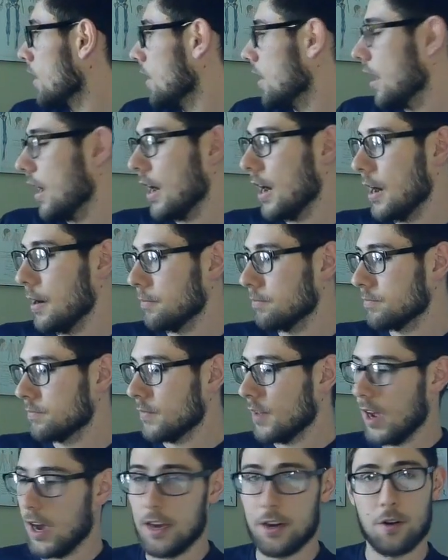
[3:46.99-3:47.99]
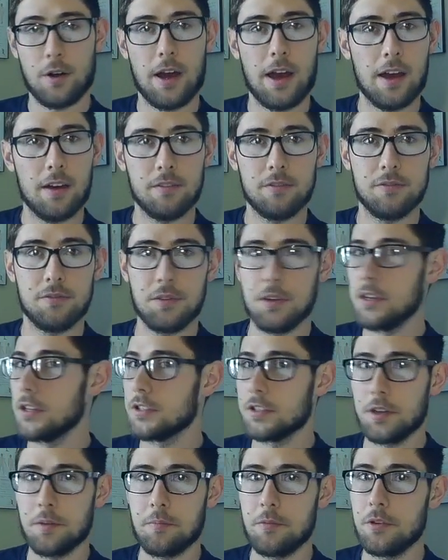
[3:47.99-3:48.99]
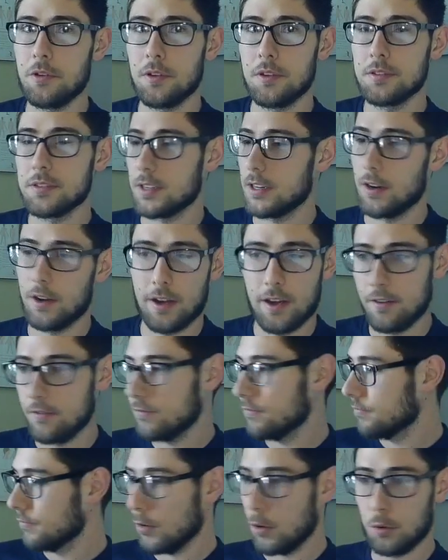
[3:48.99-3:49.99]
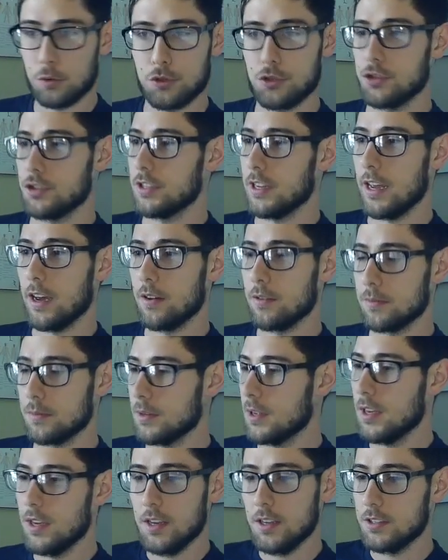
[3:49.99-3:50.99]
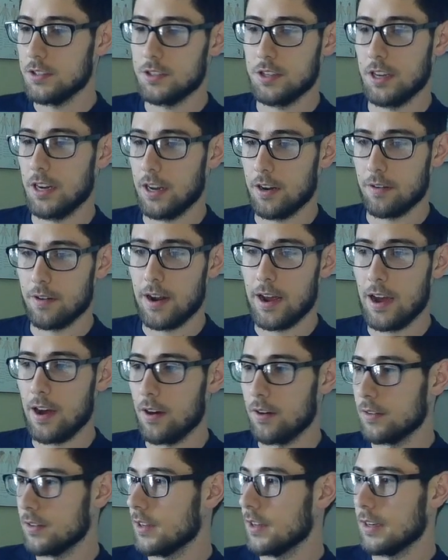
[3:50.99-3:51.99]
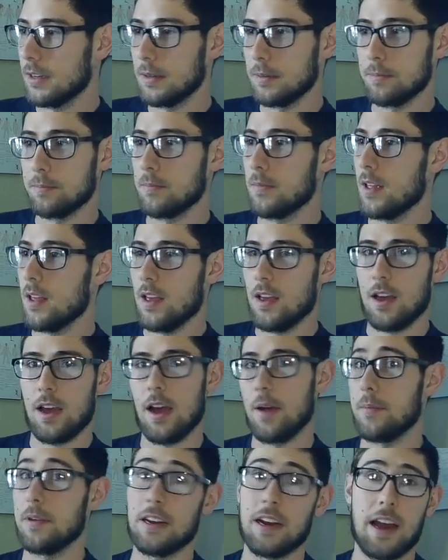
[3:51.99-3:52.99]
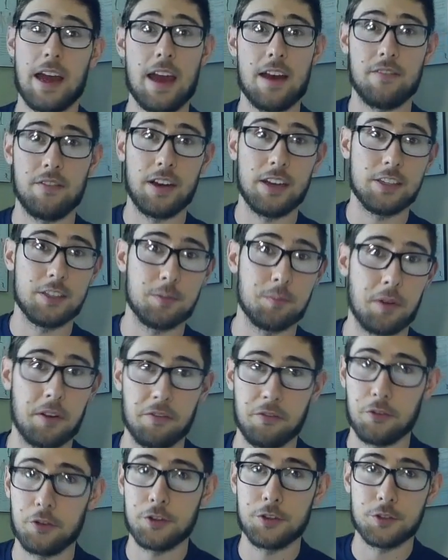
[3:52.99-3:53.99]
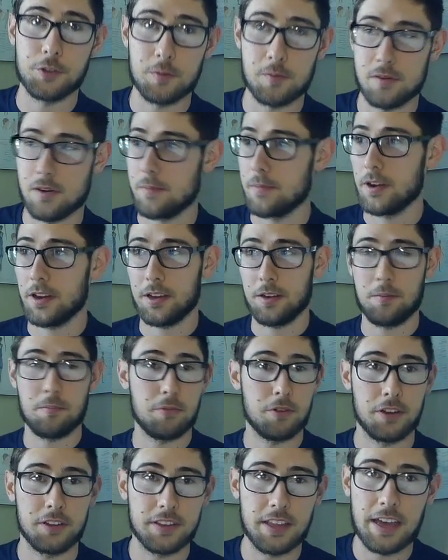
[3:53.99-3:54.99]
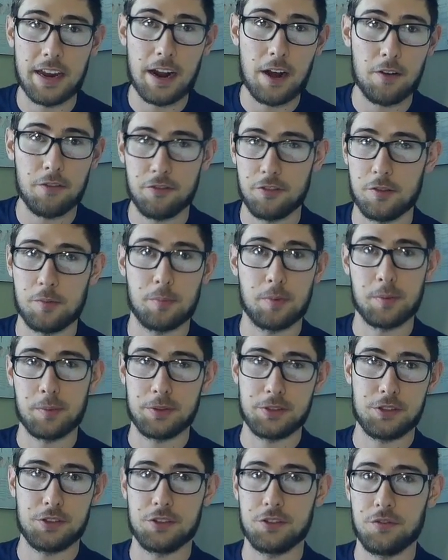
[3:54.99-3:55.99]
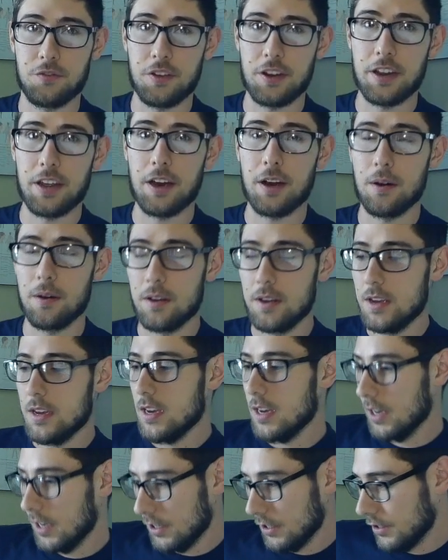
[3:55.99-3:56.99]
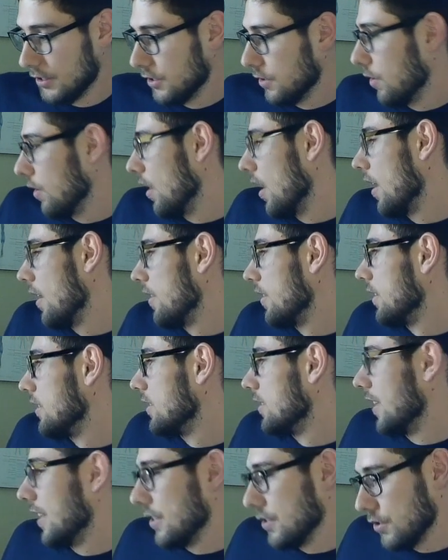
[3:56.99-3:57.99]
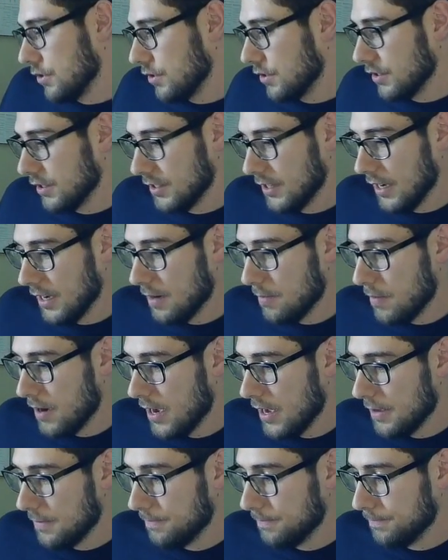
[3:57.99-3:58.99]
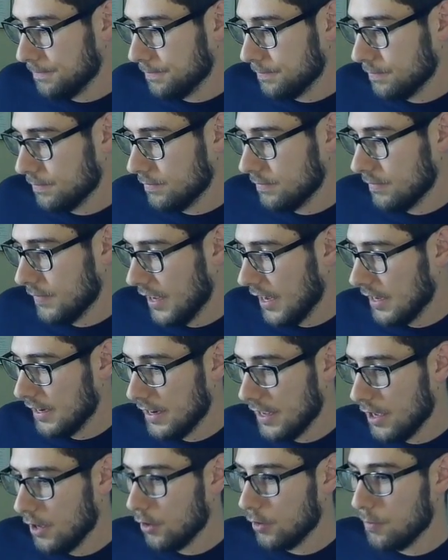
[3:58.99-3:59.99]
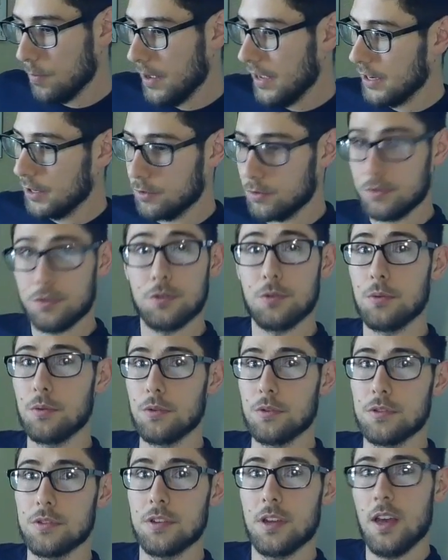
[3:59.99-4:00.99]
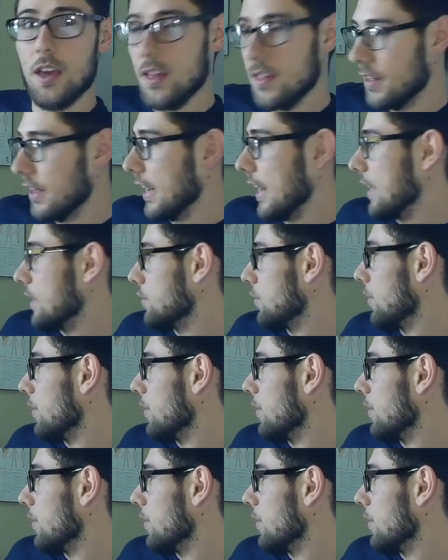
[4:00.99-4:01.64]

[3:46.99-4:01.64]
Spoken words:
I don't have IASTM units. I don't have ultrasound sitting around. I have ice in my freezer, but I'm not going to bring that out for the purpose of this video. So a lot of these things are just kind of my handheld manual tools that I enjoy